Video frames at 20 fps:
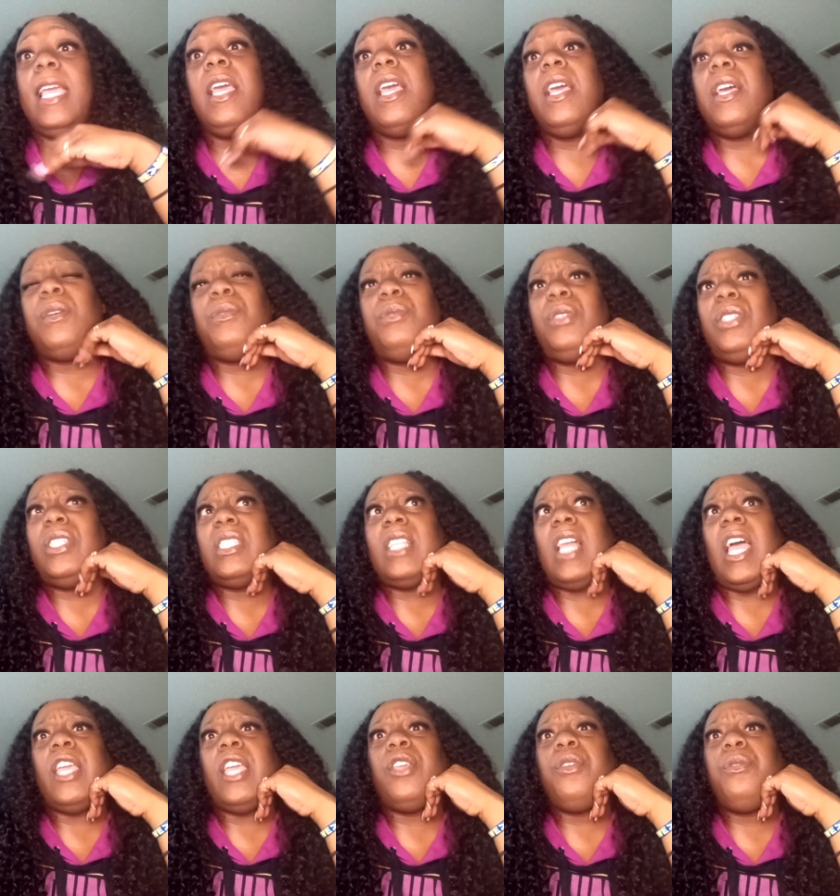It was just
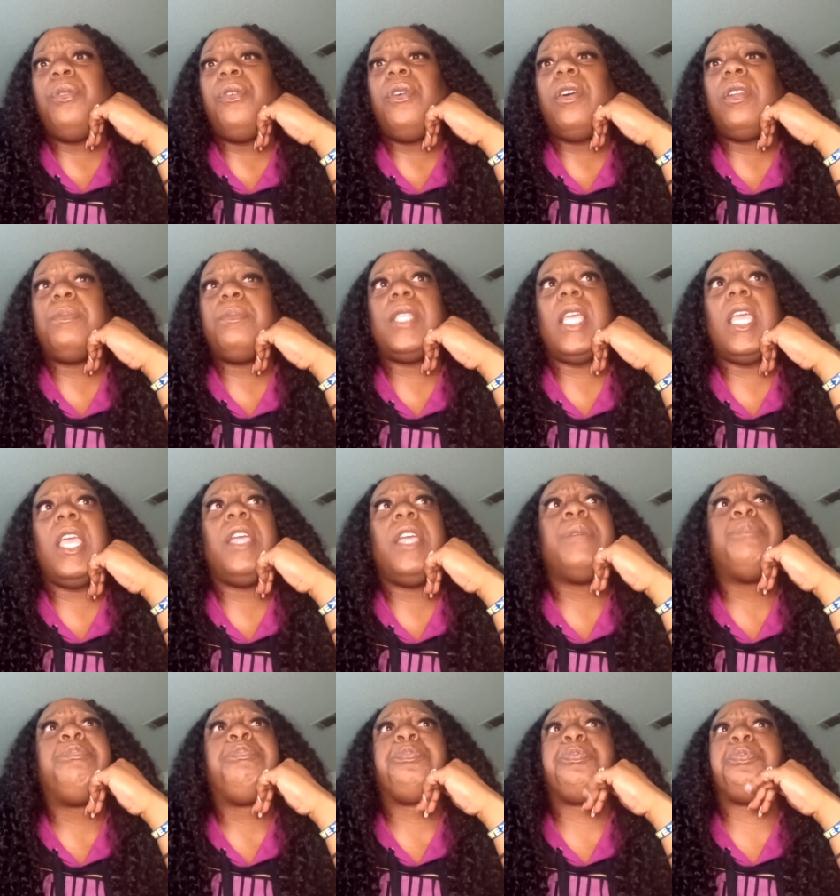like, you know what I'm saying?
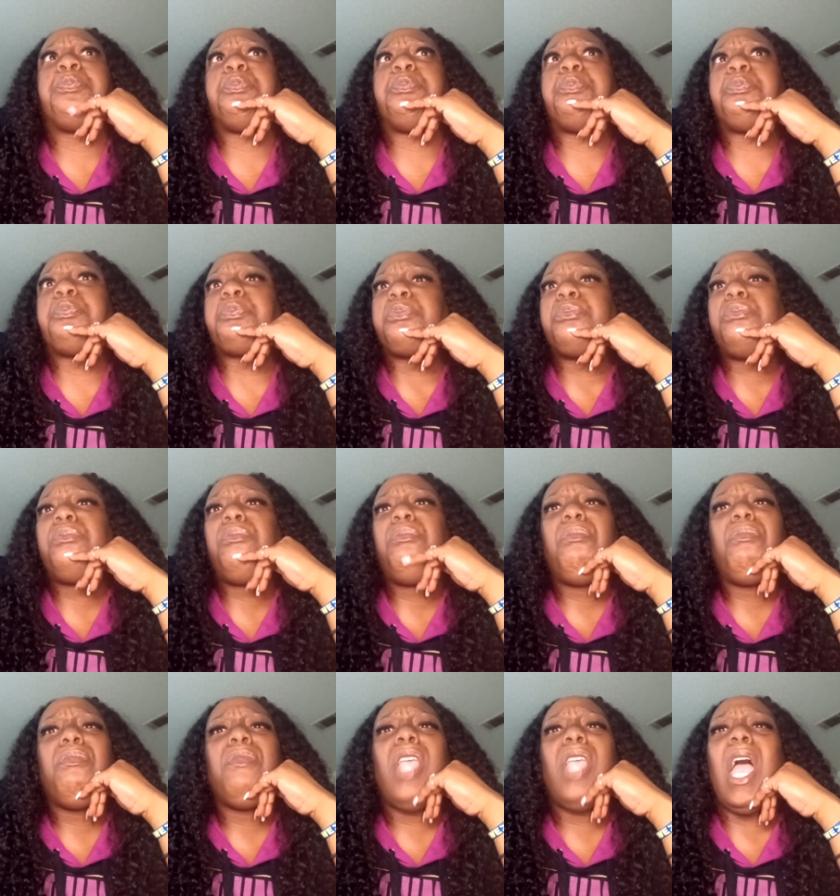
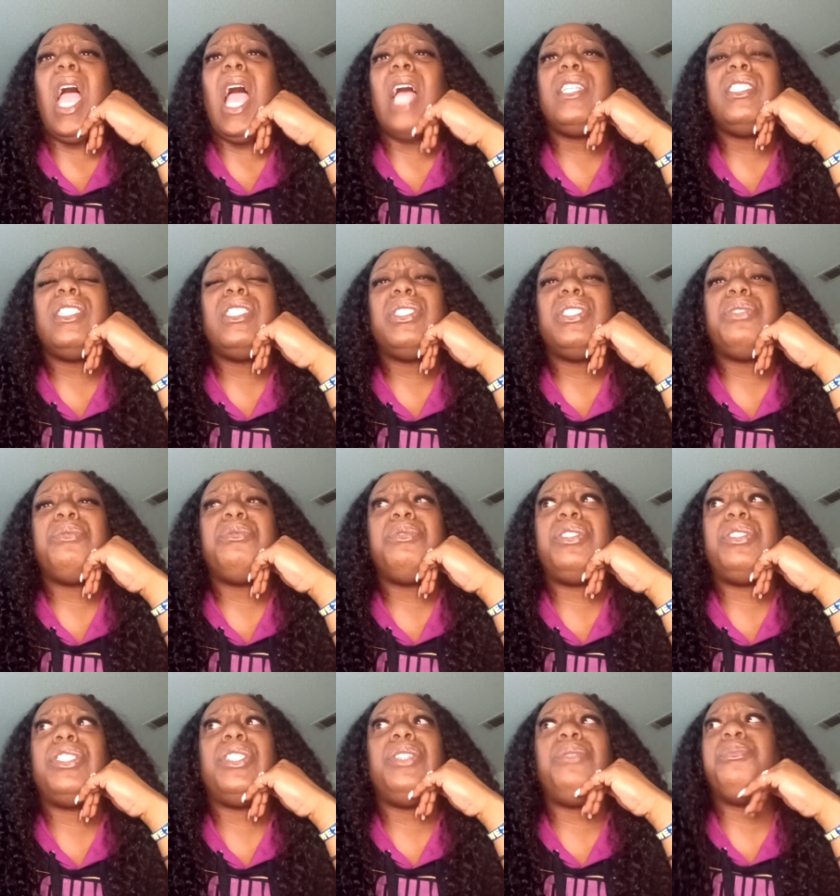
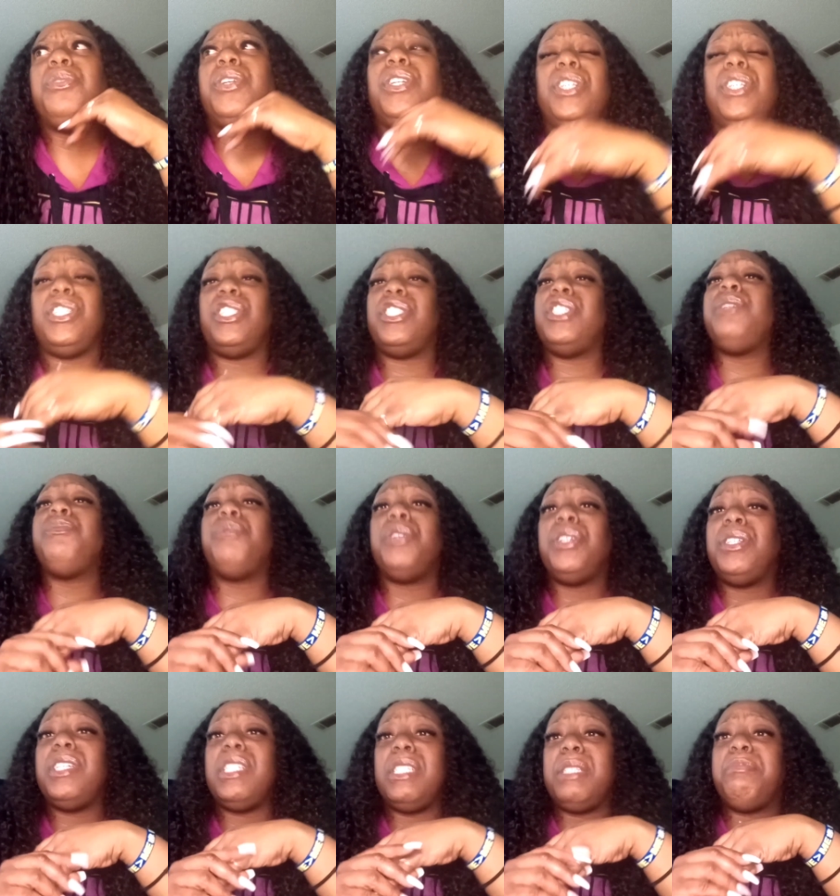She was
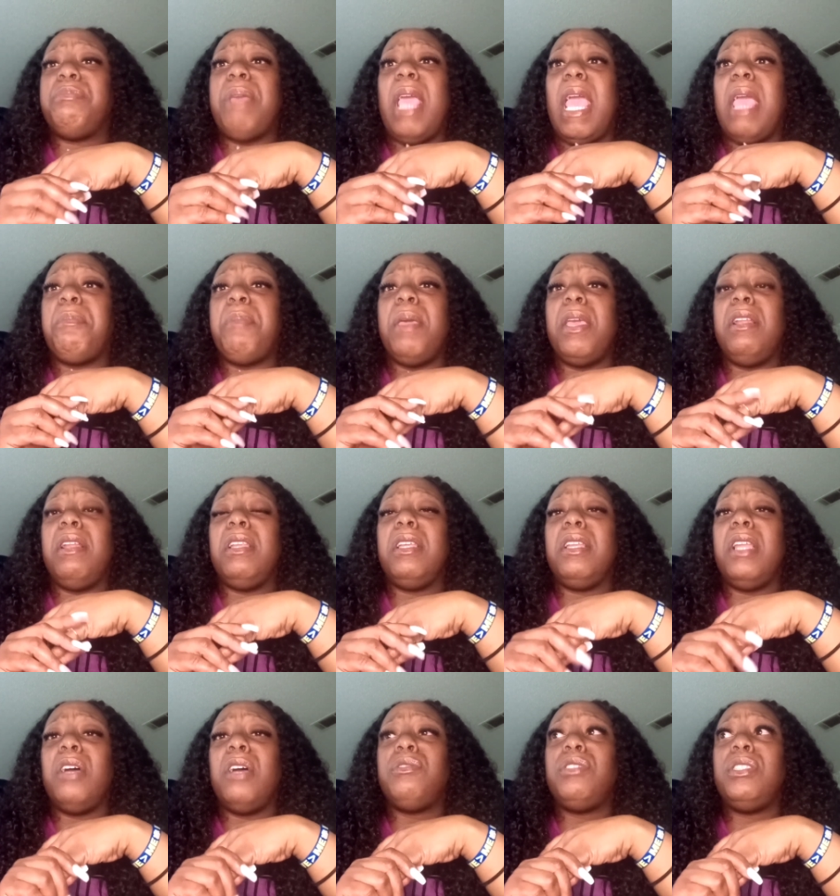backpedaling though.